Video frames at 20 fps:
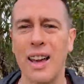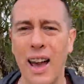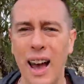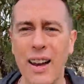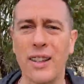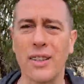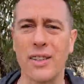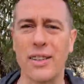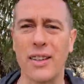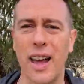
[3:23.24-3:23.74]

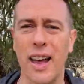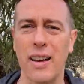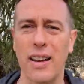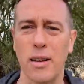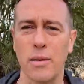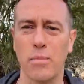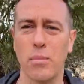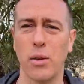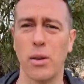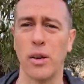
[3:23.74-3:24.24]
at a
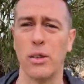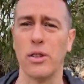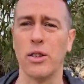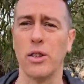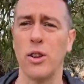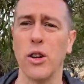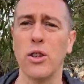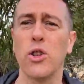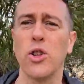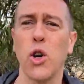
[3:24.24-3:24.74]
standing point,
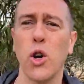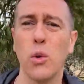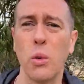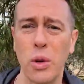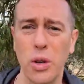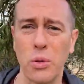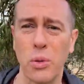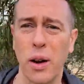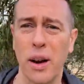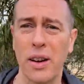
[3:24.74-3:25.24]
not sure
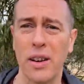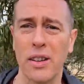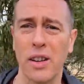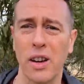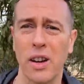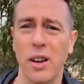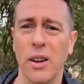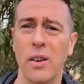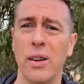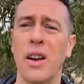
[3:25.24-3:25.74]
which way to
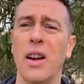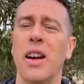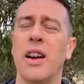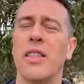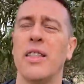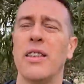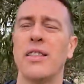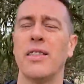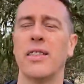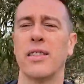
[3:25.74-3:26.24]
go.
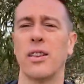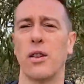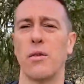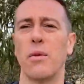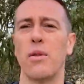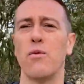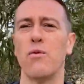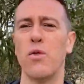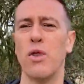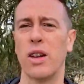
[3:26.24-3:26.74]
This is going to
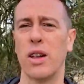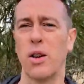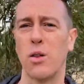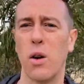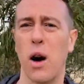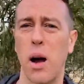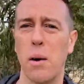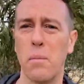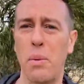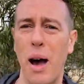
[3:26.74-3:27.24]
be really
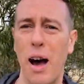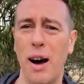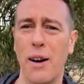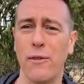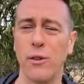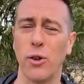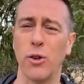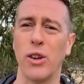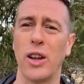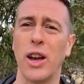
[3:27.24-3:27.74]
quite
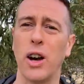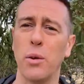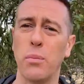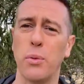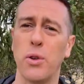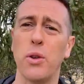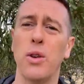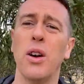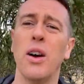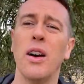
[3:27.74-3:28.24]
powerful to help
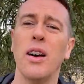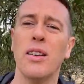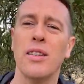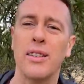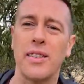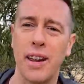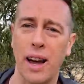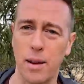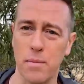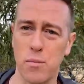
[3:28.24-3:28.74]
you
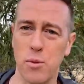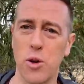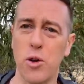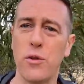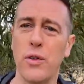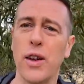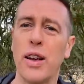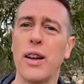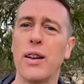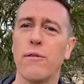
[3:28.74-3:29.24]
start
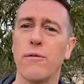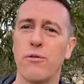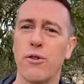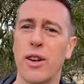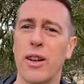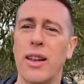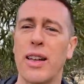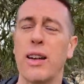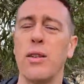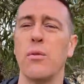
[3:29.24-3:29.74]
moving
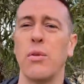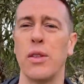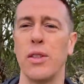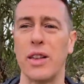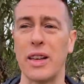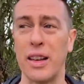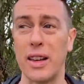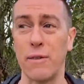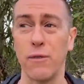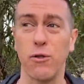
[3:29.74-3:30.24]
freely with
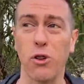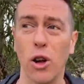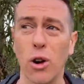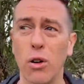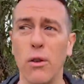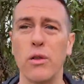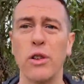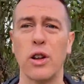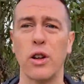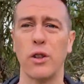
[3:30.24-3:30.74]
the flow
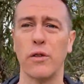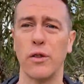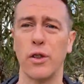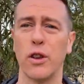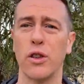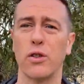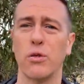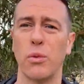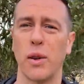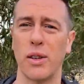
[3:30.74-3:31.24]
of the
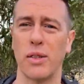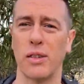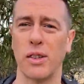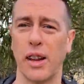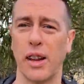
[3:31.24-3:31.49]
universe once